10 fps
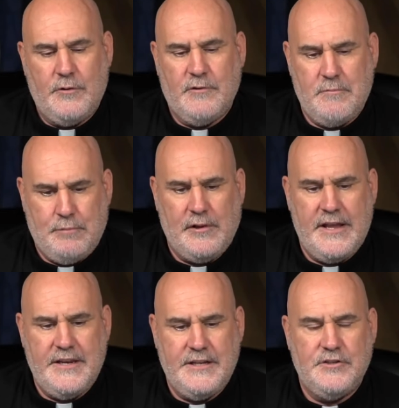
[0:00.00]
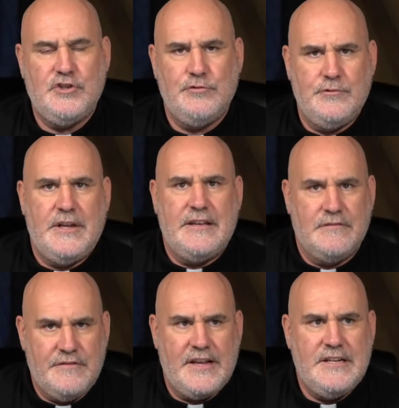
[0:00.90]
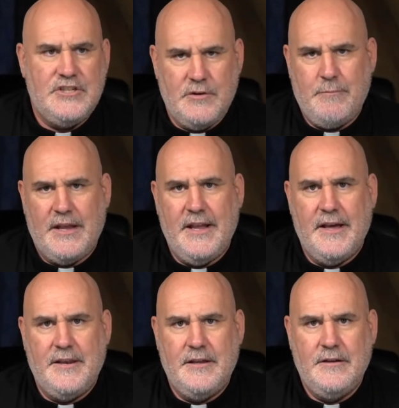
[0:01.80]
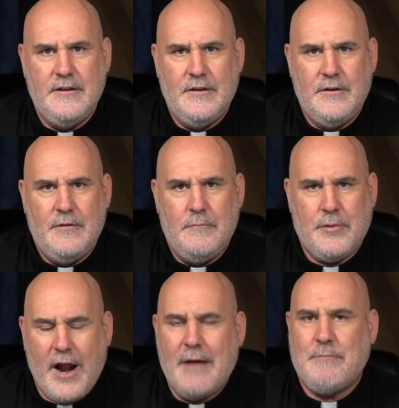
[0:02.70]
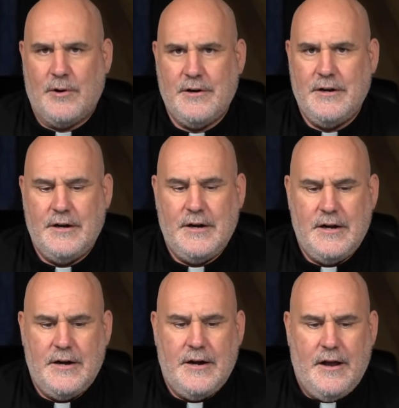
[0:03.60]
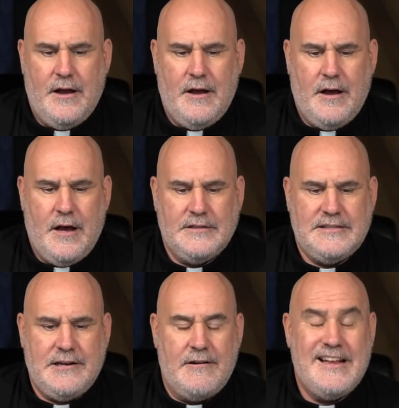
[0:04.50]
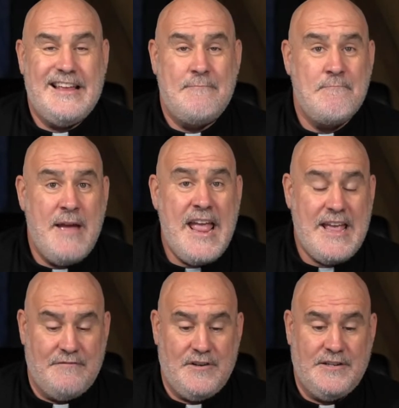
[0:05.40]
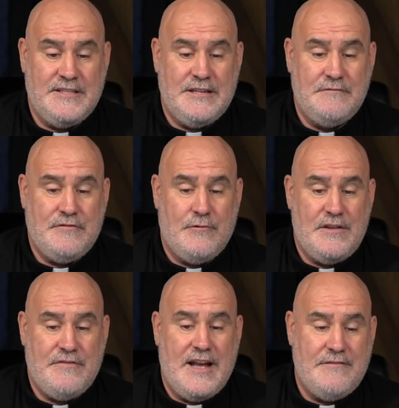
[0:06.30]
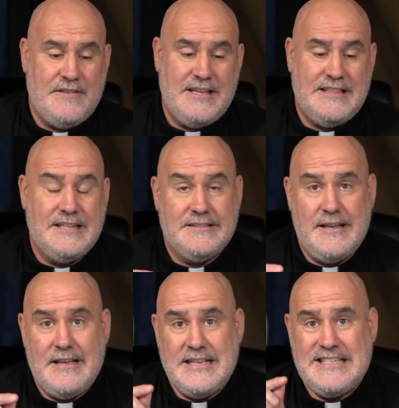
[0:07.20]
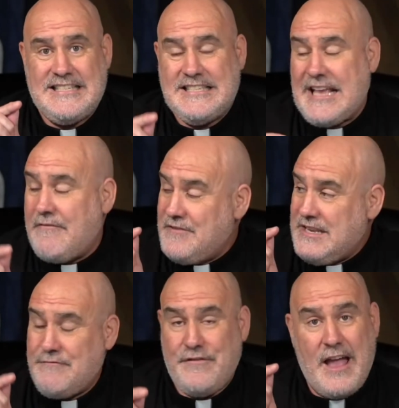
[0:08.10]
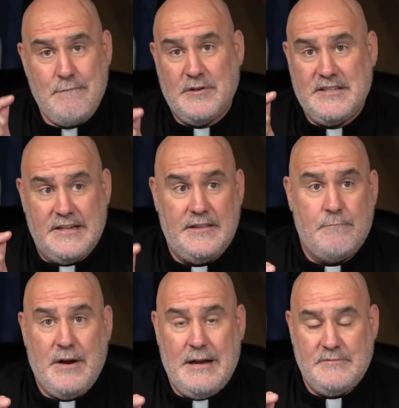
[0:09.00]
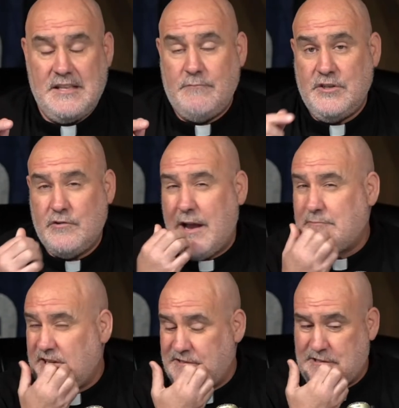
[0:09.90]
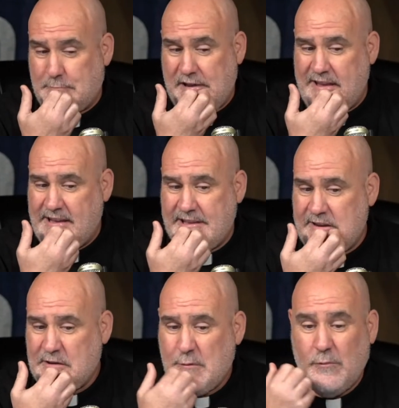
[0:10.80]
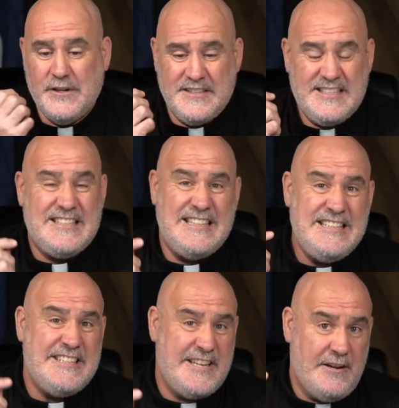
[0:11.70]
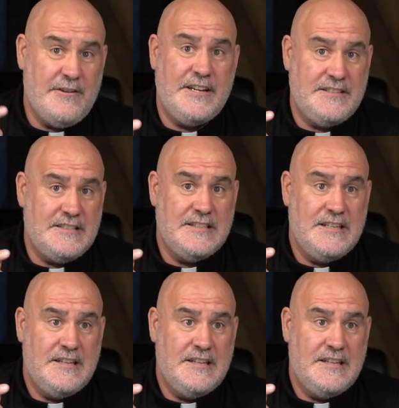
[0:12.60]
with planning to invade Japan proper. Starting in May of 1945, get this, 75% of the bombs that we dropped on Japan were incendiaries.